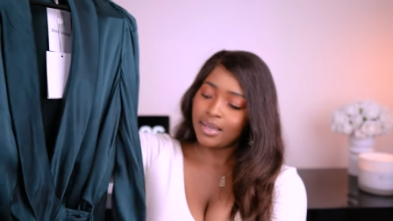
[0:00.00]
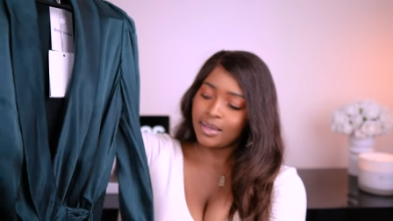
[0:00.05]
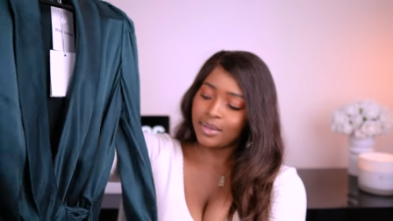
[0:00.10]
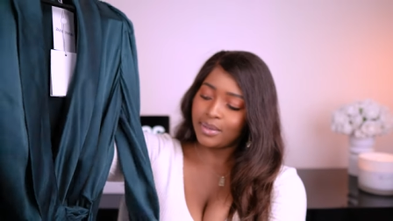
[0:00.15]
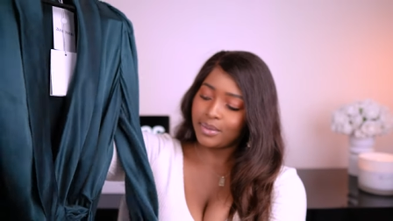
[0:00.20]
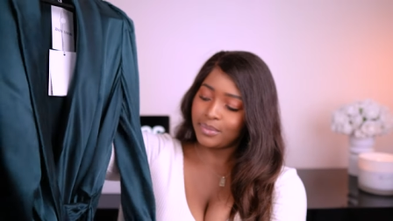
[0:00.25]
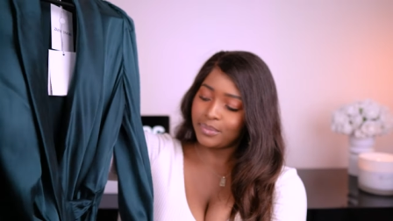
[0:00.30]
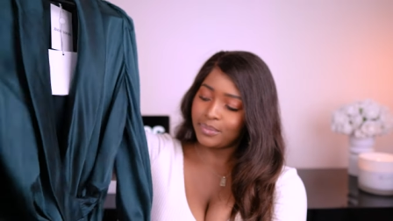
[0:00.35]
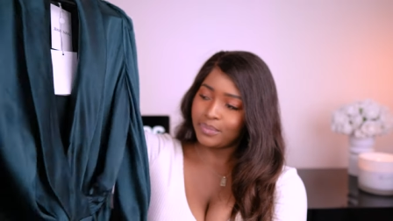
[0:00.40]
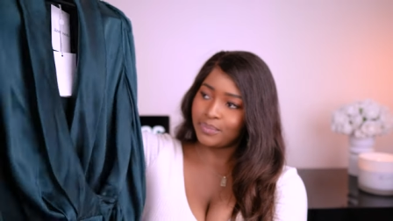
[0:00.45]

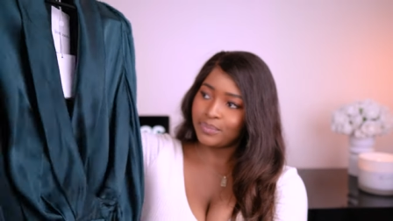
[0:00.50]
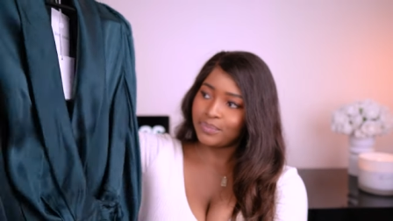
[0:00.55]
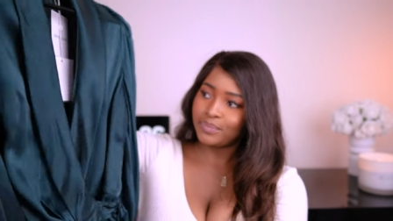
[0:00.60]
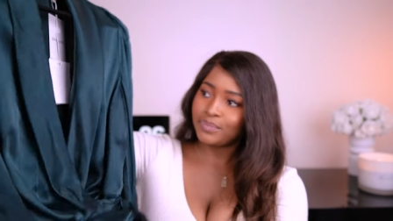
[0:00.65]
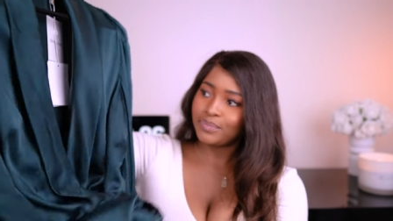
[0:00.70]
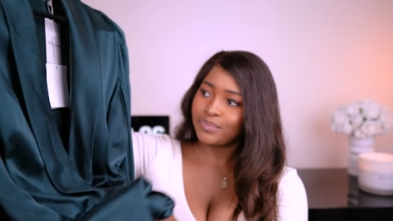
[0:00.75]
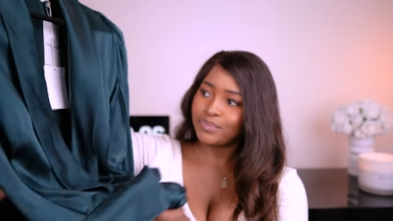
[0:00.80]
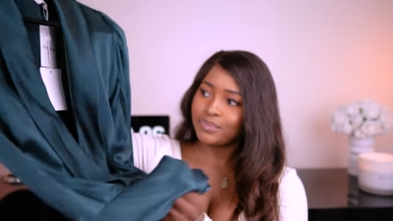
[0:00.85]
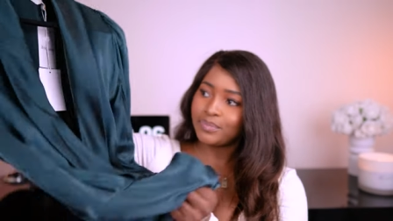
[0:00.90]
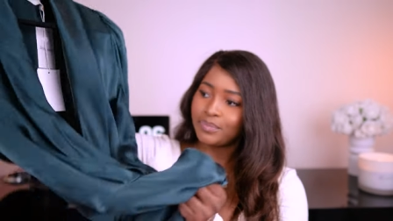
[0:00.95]

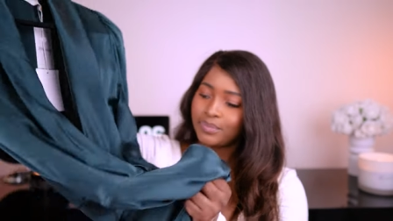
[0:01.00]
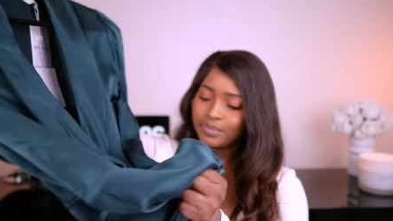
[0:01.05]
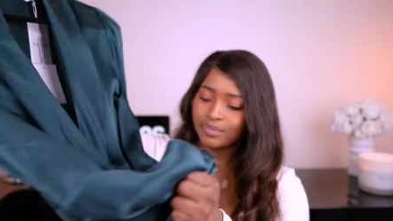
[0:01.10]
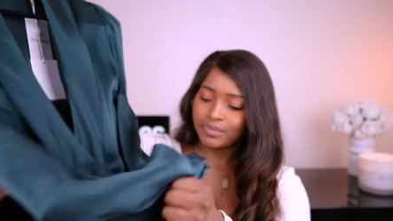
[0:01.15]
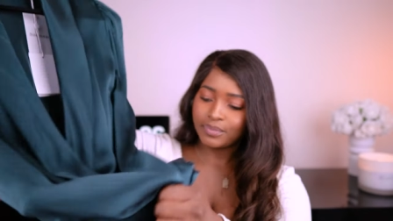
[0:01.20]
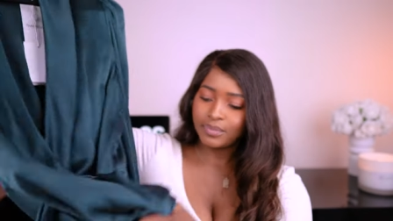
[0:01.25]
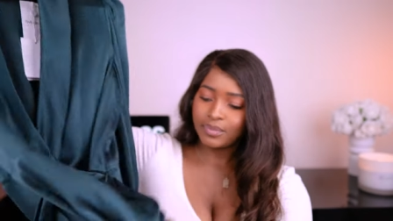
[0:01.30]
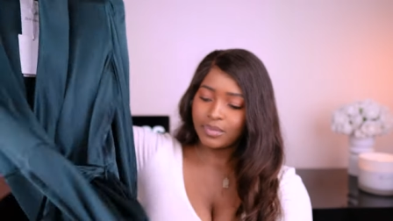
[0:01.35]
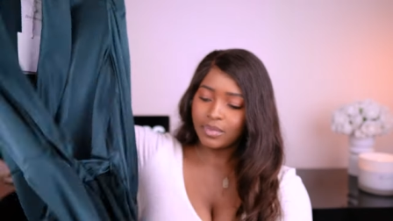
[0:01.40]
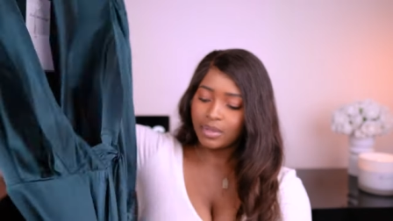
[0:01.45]
Um,
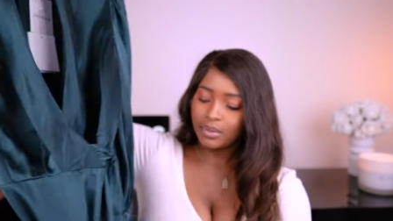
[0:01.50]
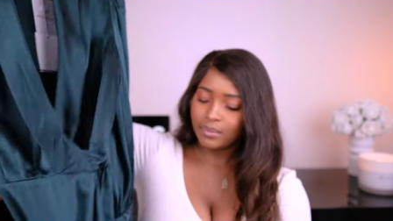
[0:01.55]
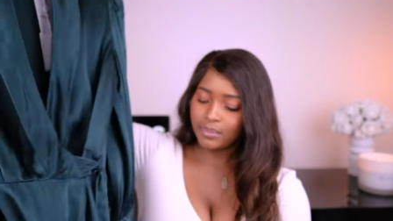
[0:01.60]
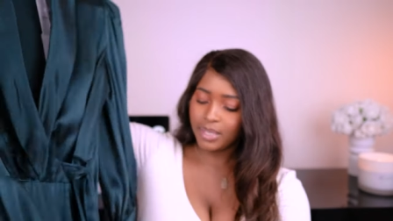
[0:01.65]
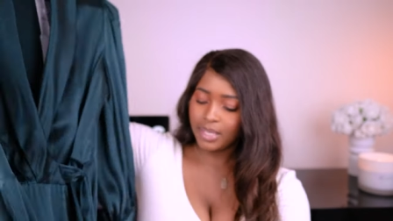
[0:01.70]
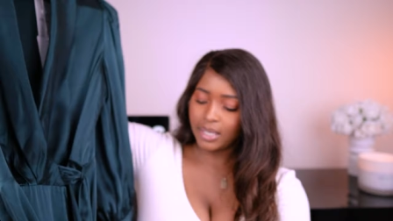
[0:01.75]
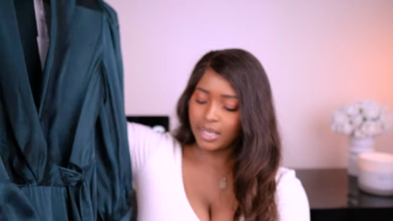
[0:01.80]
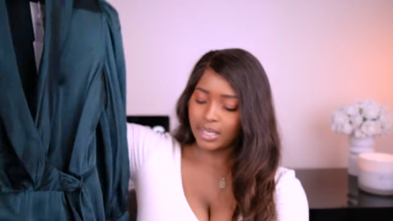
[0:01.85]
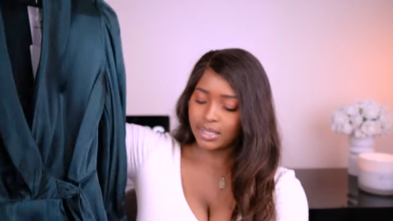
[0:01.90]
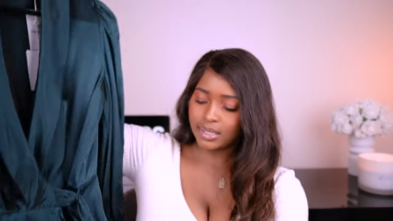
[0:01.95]

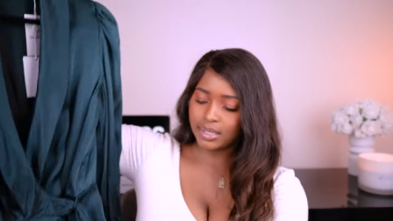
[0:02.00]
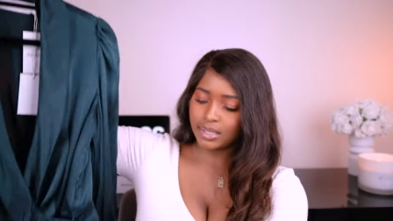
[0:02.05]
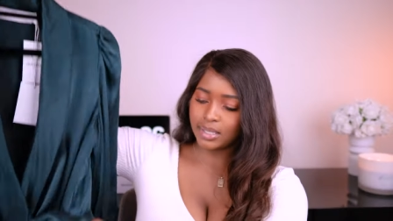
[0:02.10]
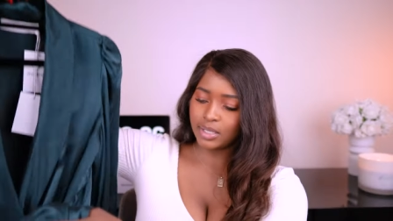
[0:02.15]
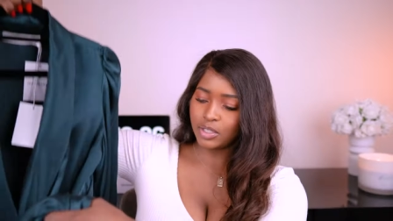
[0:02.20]
but yes,